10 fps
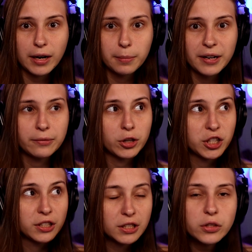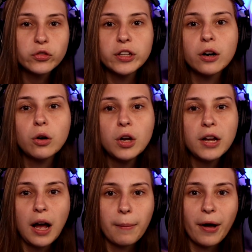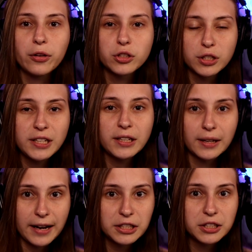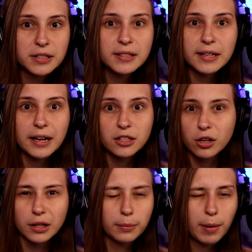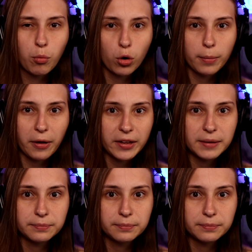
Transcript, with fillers: recommend watching this video about scene collections and I talk a little bit more about it.